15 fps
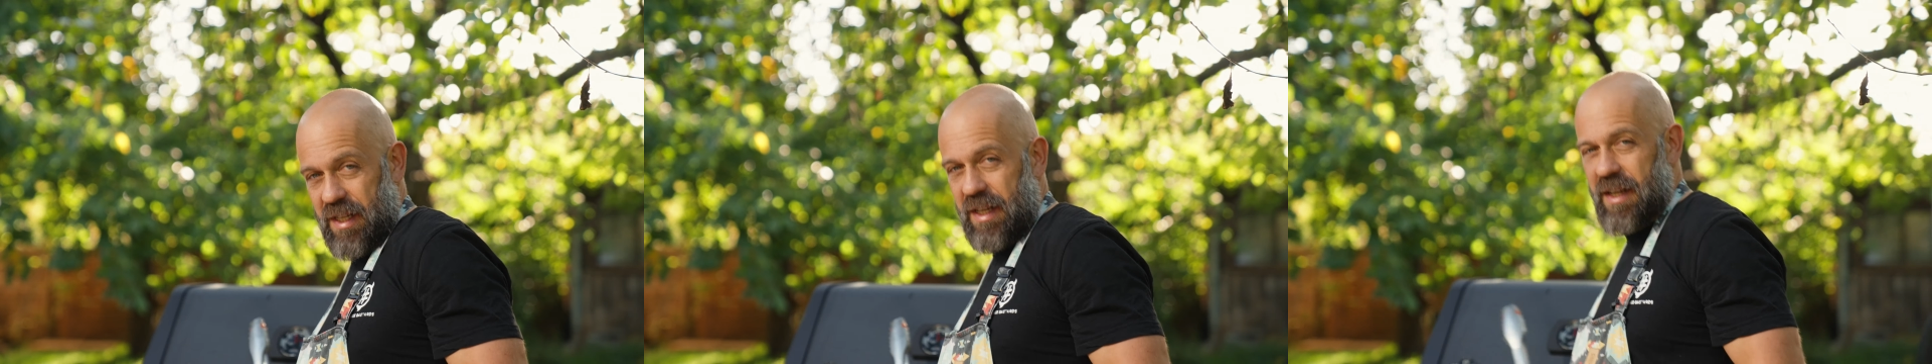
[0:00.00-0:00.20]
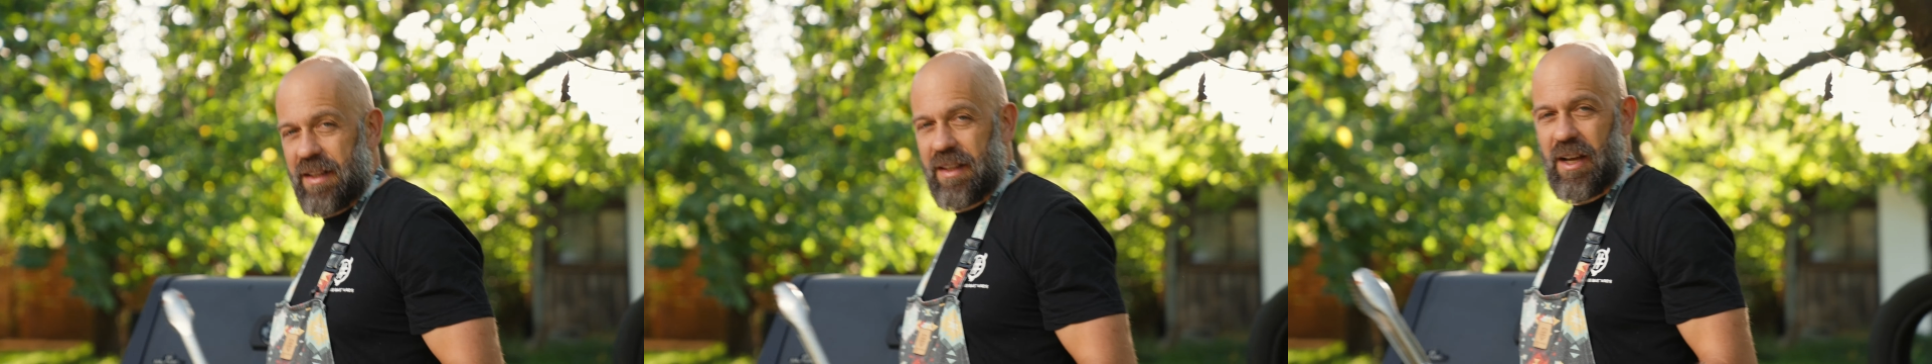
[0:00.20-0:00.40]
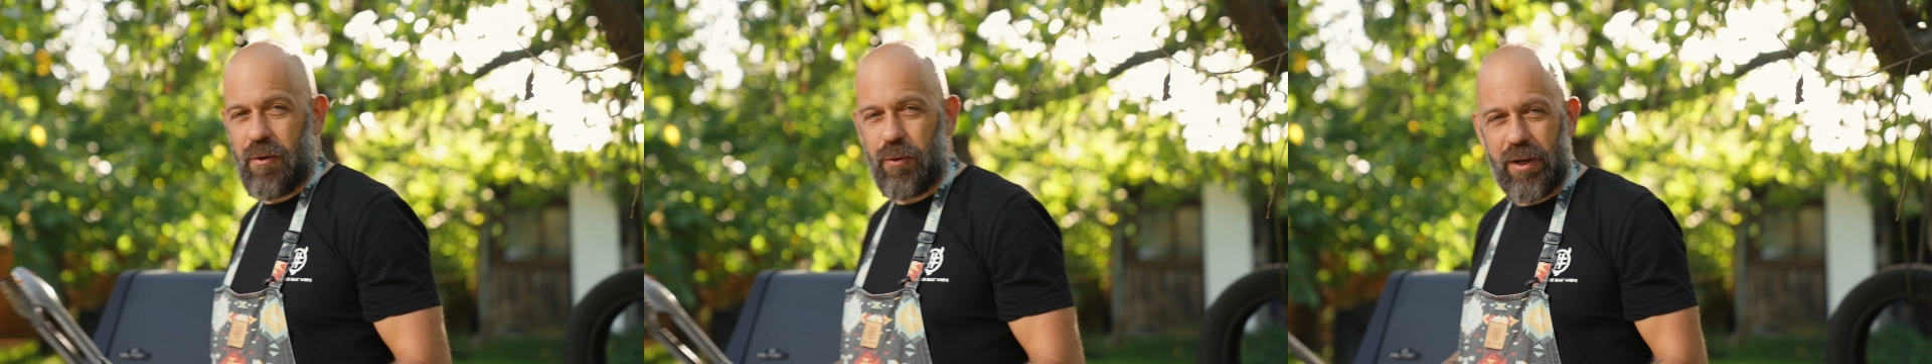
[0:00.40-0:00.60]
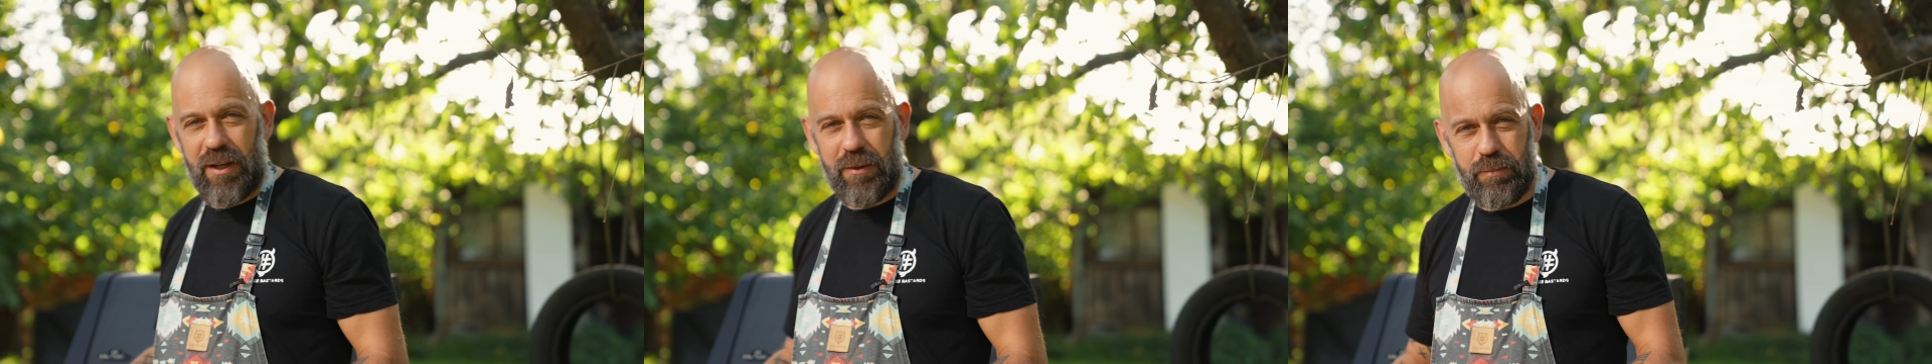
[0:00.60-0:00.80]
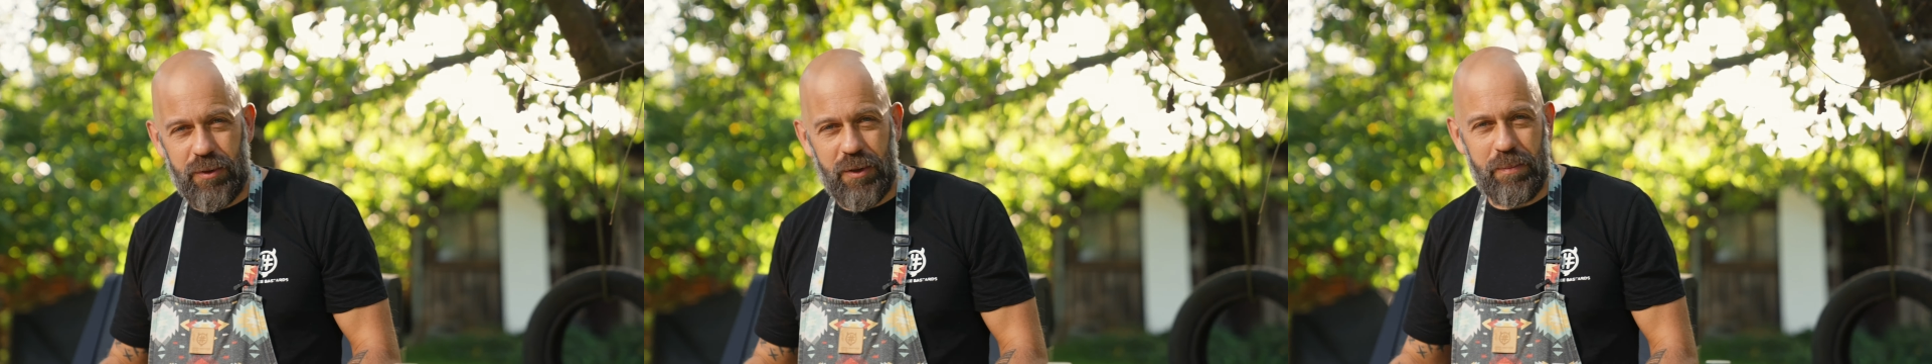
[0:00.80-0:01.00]
And now we
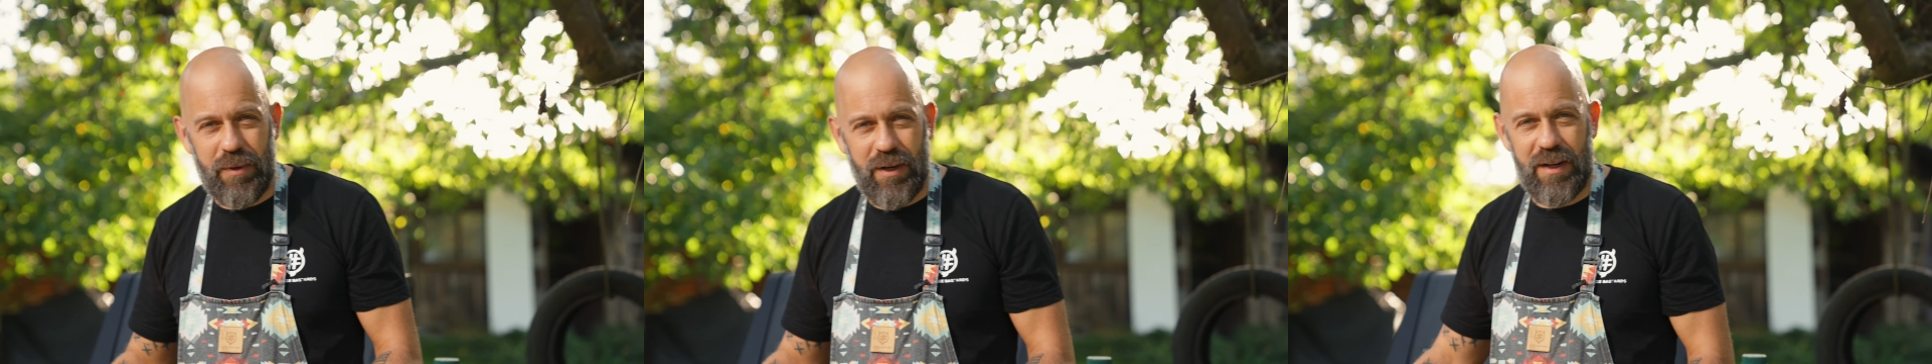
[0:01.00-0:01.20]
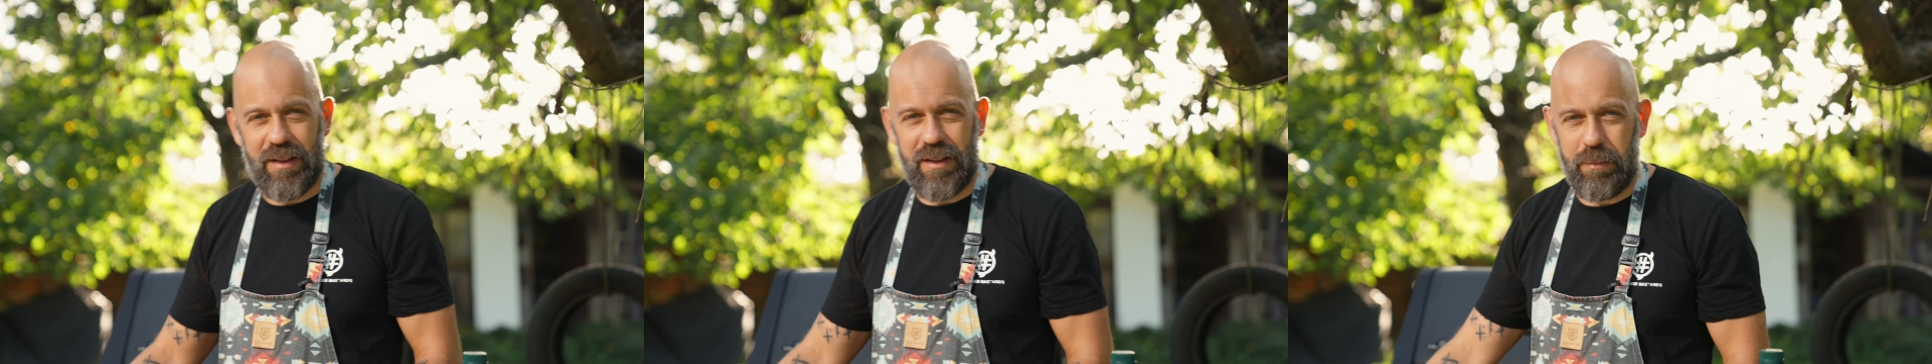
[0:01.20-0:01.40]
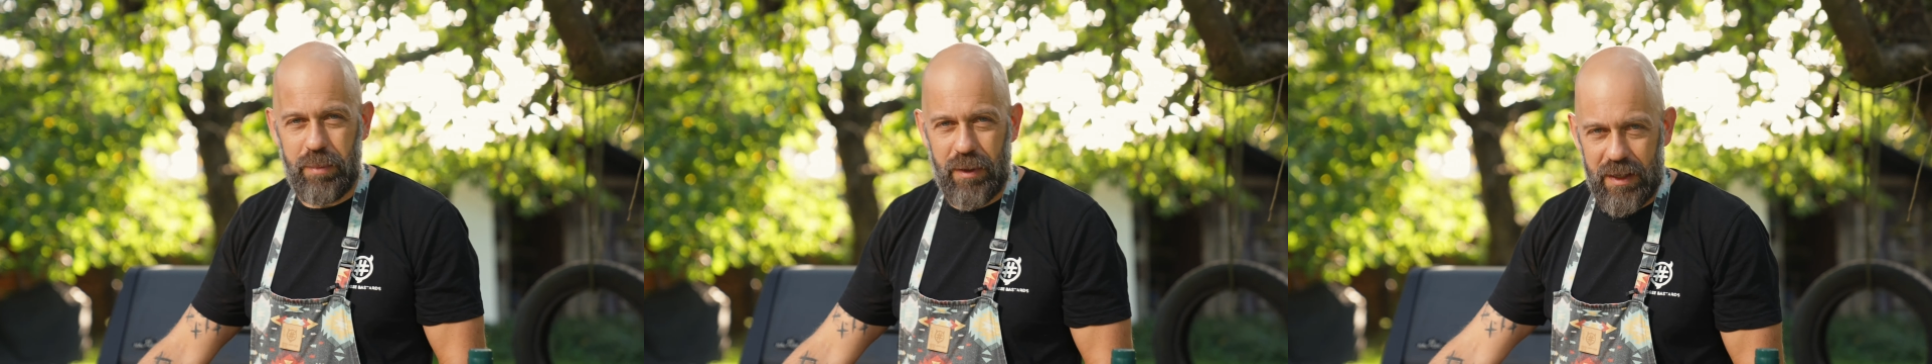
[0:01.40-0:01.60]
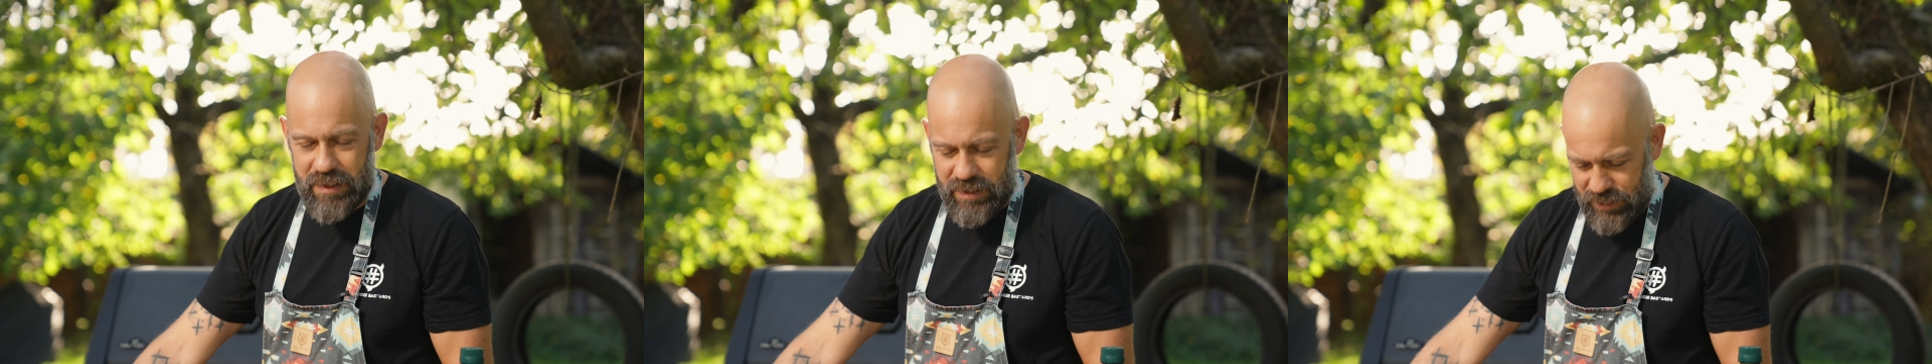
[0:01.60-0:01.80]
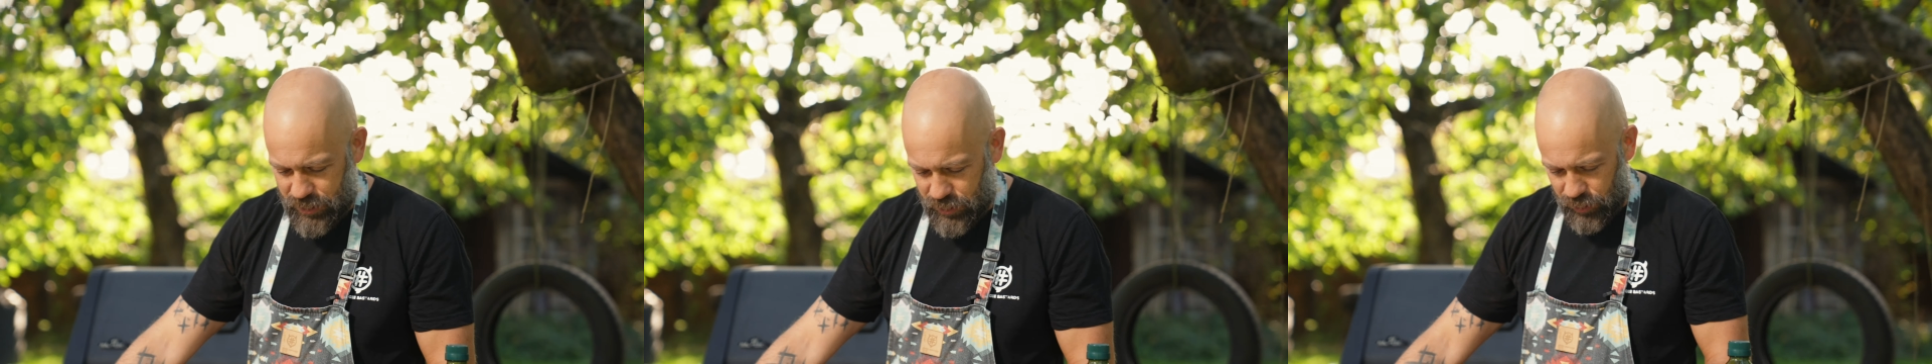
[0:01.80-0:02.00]
can prepare the
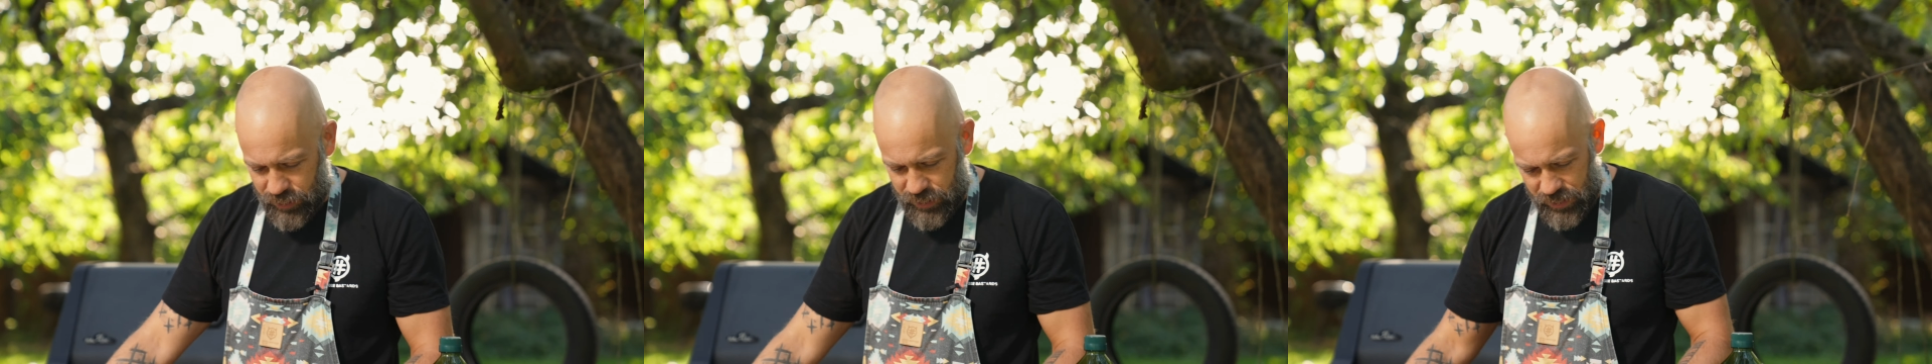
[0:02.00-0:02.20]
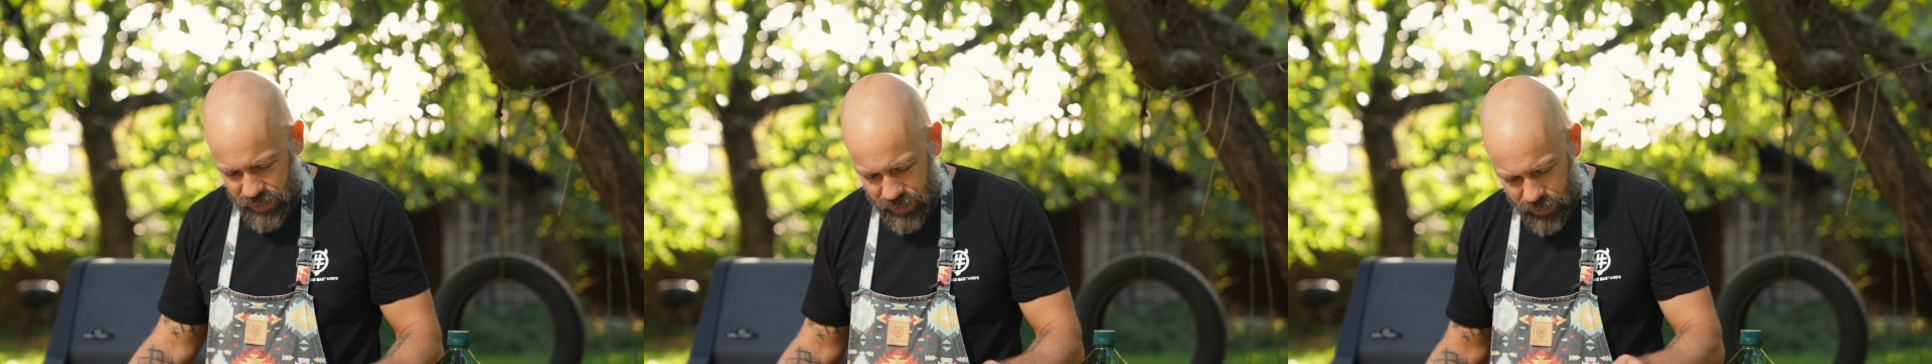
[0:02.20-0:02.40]
best sauce in